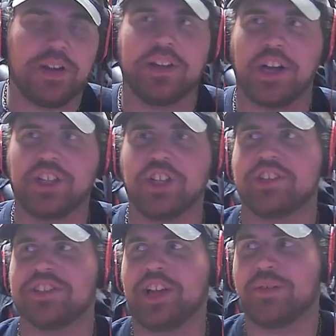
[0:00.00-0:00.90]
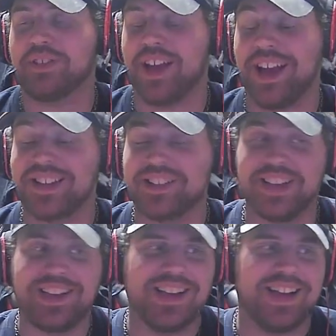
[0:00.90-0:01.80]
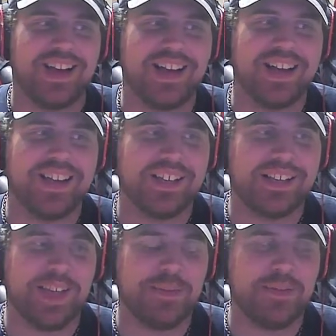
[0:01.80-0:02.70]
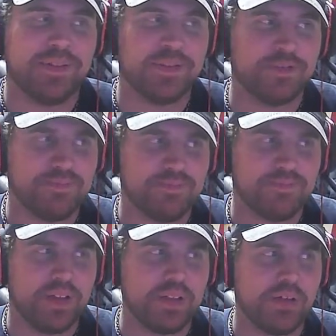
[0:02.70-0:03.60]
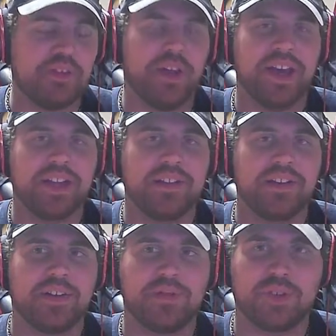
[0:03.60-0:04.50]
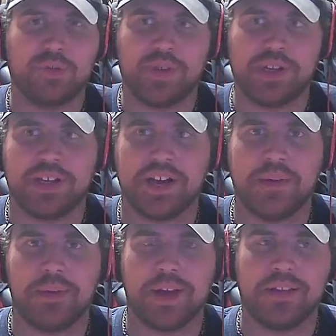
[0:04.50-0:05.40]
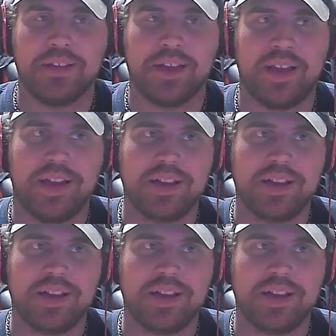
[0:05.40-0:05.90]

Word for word: I shouldn't say relaxed. Uh, he can keep, you know, a level headed enough to in combat that,